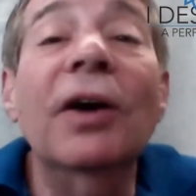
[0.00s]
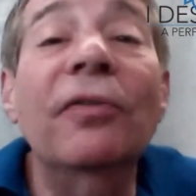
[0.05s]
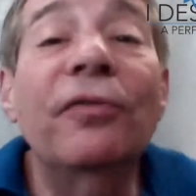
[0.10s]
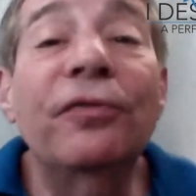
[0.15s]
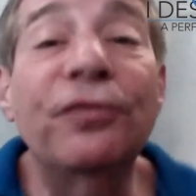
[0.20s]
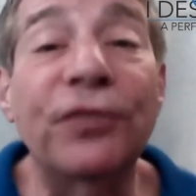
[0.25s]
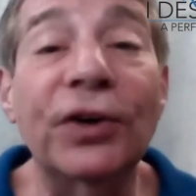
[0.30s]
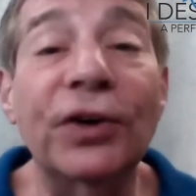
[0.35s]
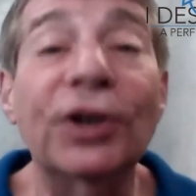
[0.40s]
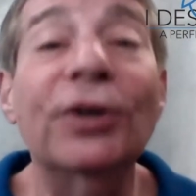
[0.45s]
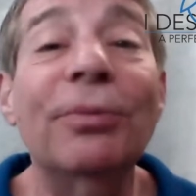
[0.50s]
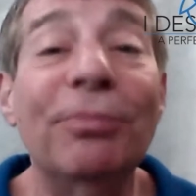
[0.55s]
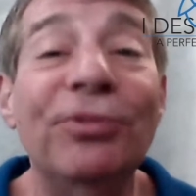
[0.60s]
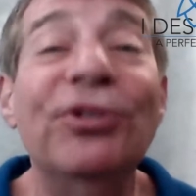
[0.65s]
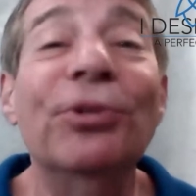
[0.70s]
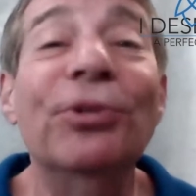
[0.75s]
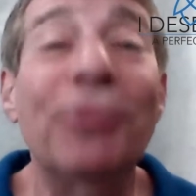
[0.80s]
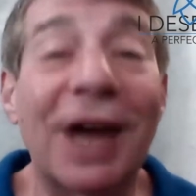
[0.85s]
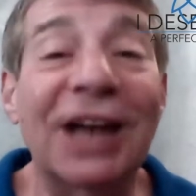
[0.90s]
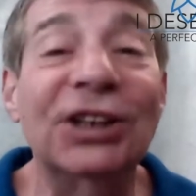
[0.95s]
a firm
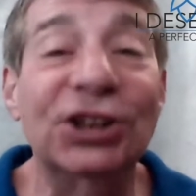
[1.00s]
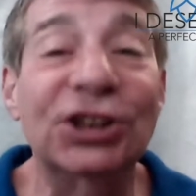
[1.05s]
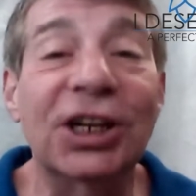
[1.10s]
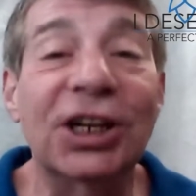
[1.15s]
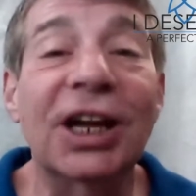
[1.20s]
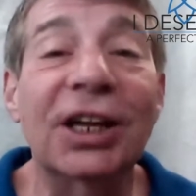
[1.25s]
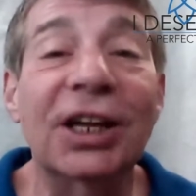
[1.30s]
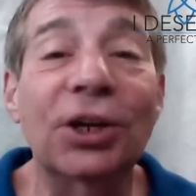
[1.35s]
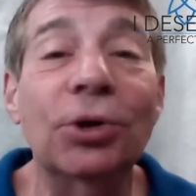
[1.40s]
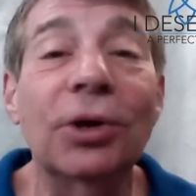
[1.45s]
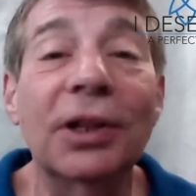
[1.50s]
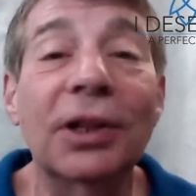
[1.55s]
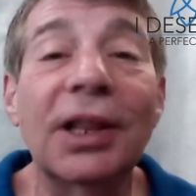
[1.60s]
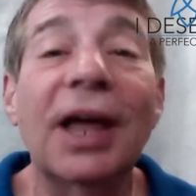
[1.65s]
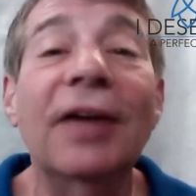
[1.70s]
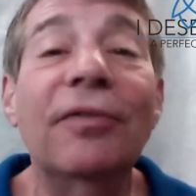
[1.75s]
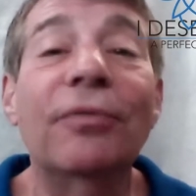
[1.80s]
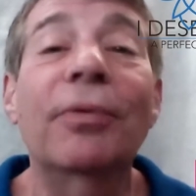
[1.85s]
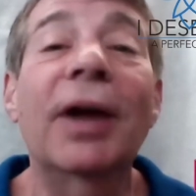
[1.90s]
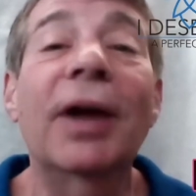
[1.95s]
direction on your
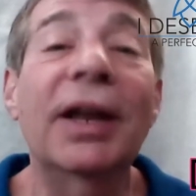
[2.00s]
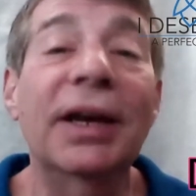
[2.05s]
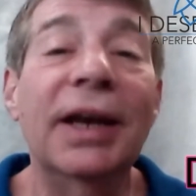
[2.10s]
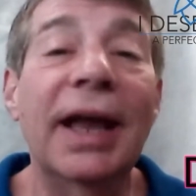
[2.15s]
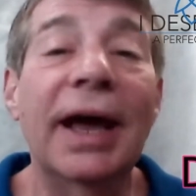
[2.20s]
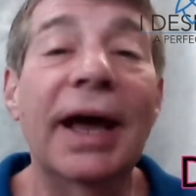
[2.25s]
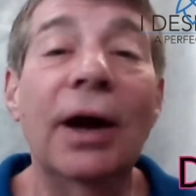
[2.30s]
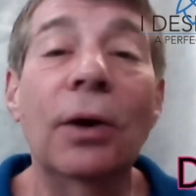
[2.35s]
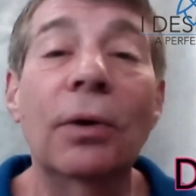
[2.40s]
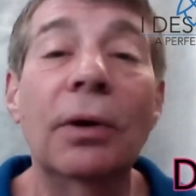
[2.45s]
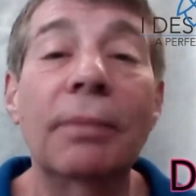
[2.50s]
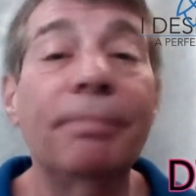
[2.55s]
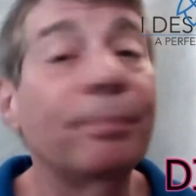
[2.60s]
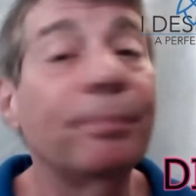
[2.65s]
life right now.